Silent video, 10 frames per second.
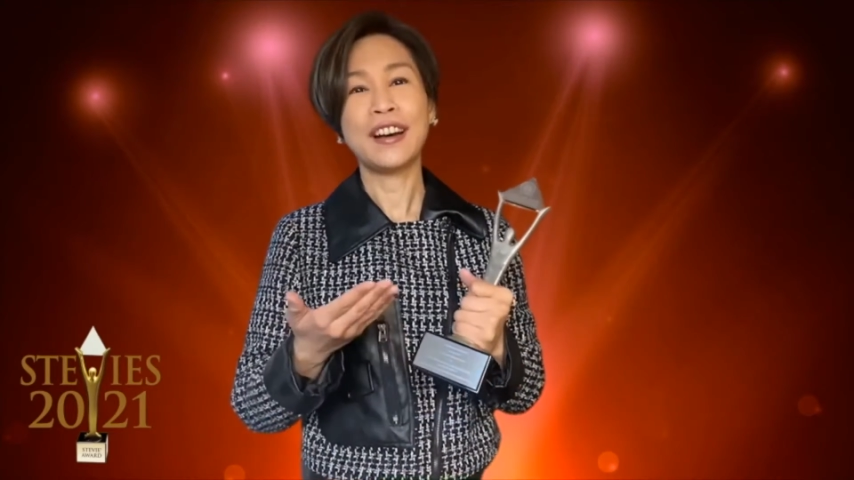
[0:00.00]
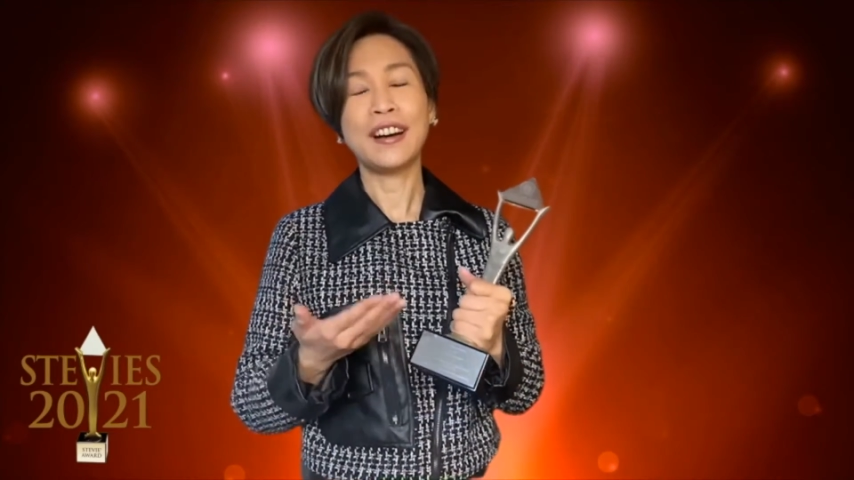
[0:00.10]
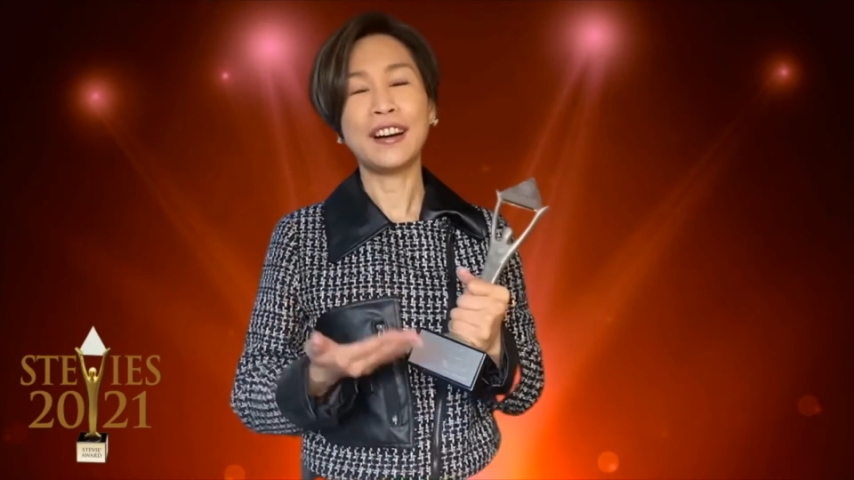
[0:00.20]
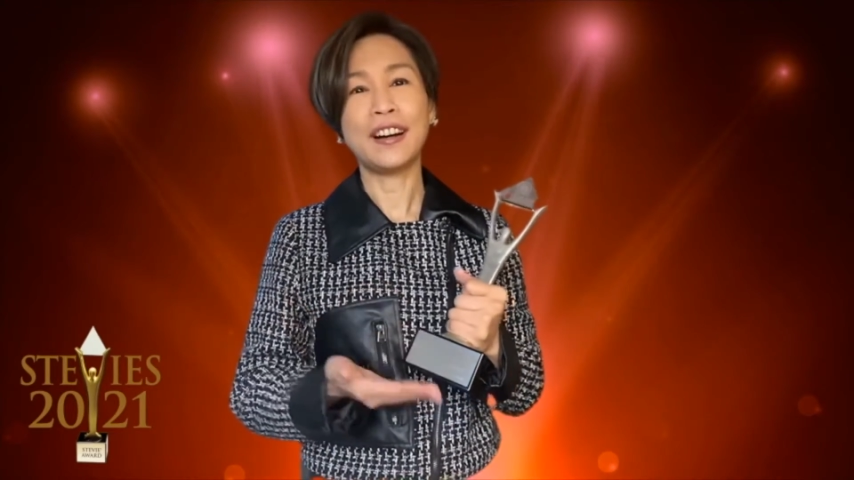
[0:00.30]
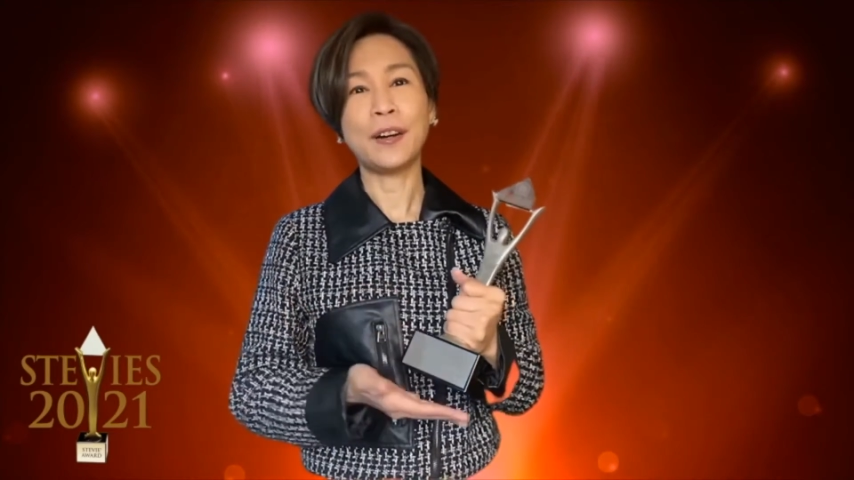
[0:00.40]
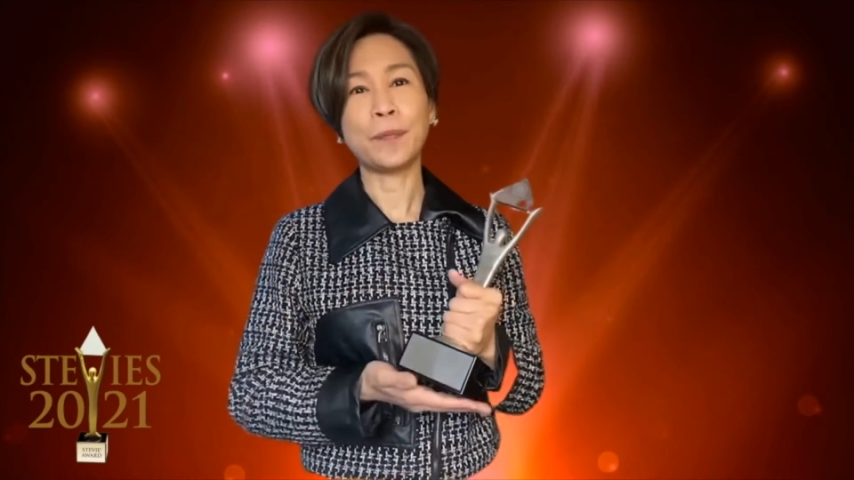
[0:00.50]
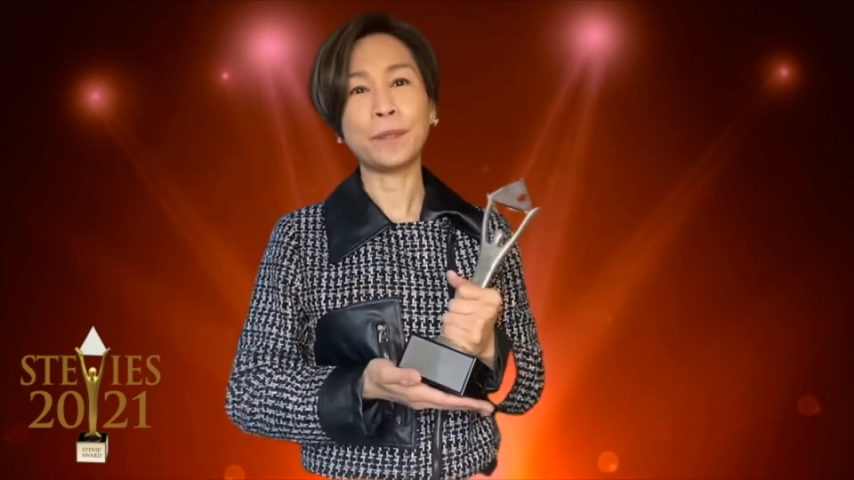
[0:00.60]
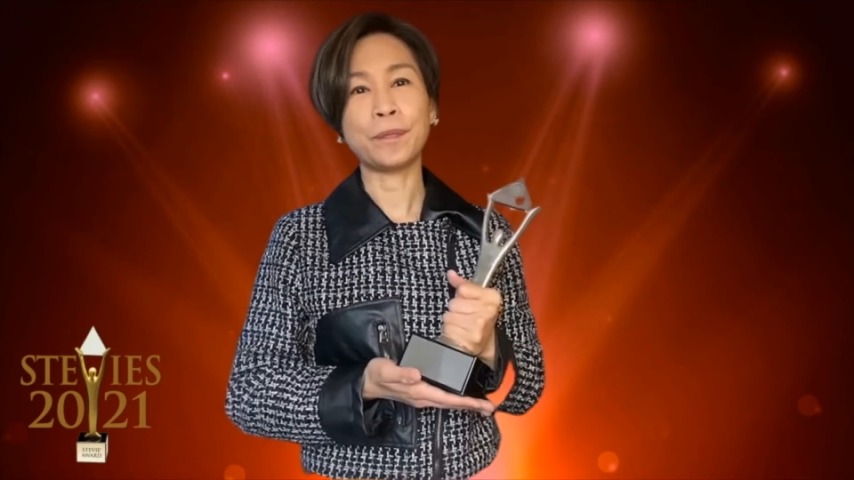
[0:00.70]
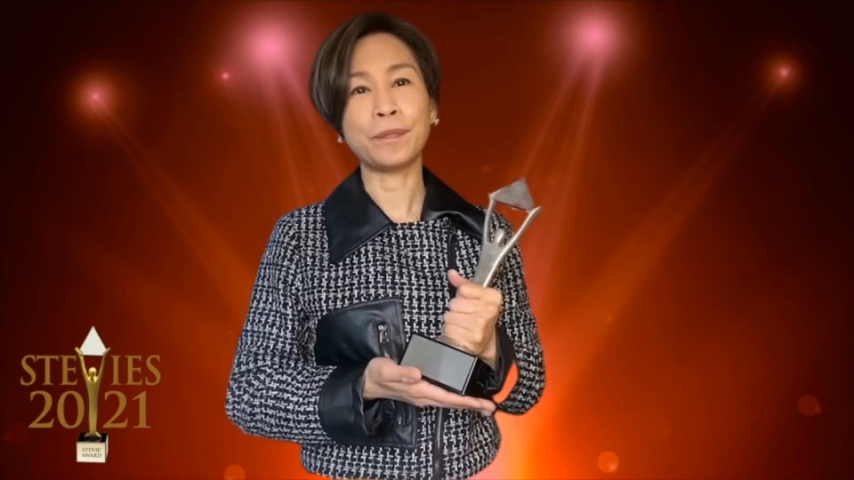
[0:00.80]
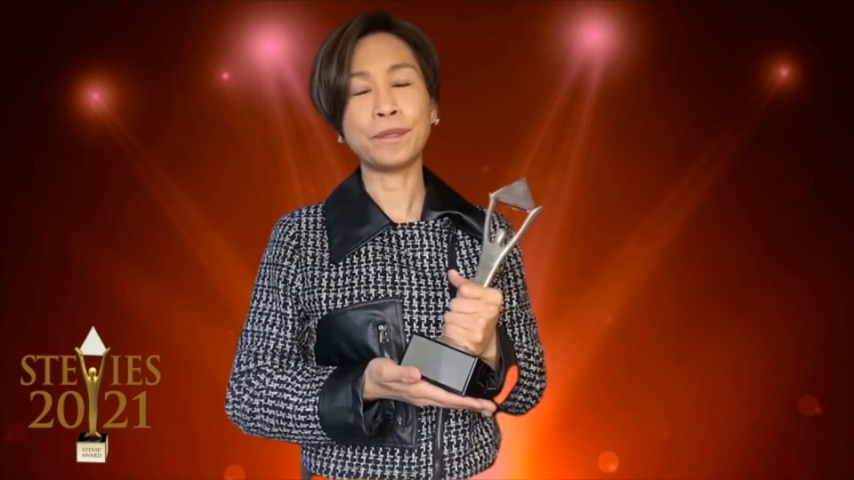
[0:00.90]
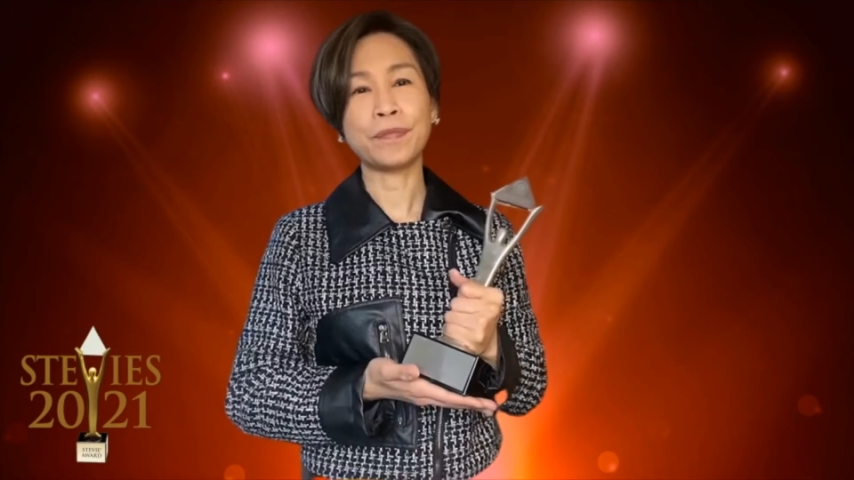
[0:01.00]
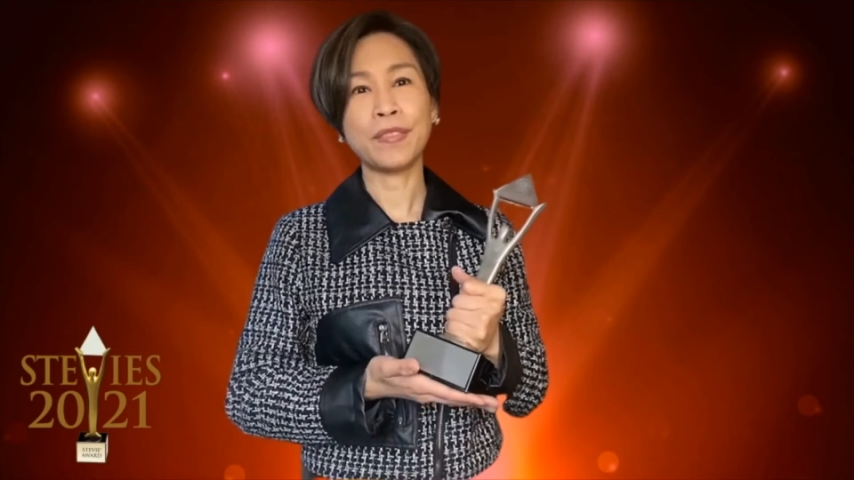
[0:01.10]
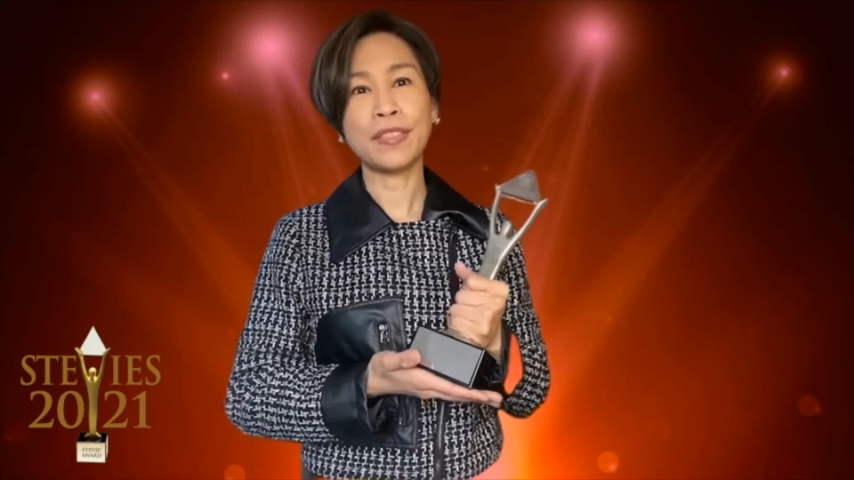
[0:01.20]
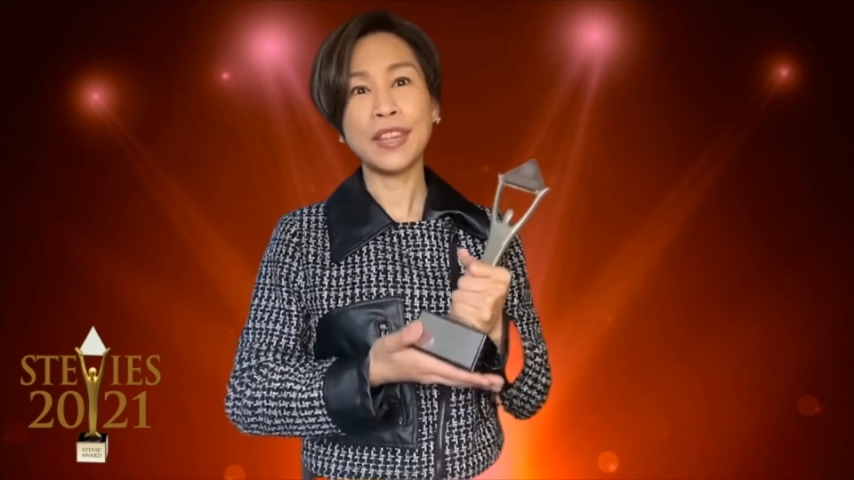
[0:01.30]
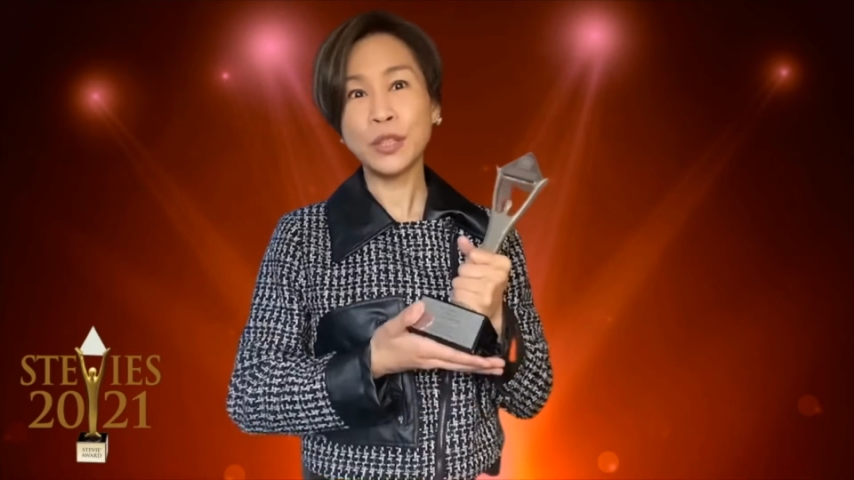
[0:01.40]

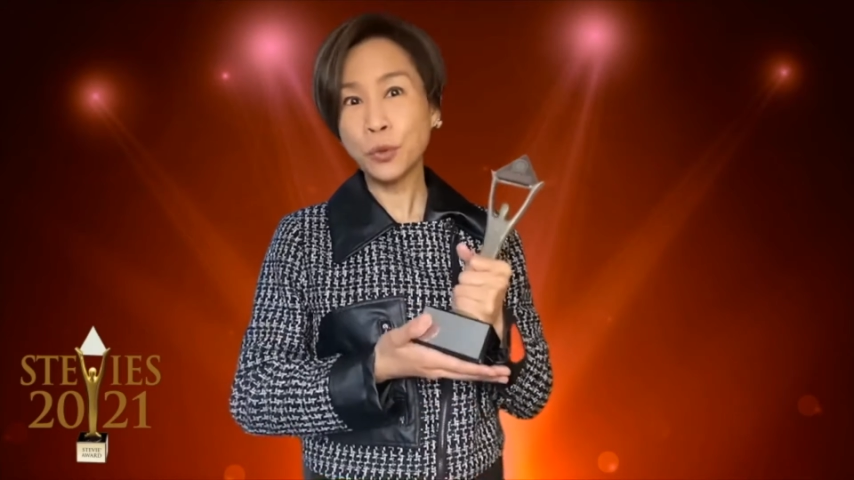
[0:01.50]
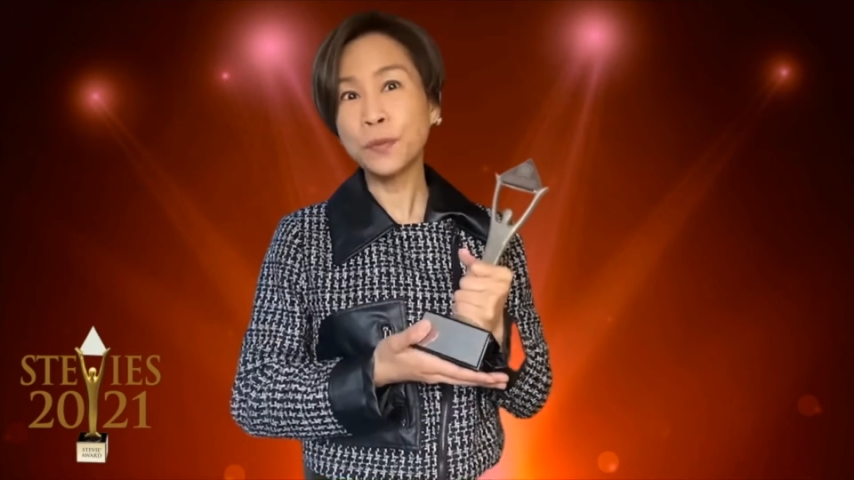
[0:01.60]
This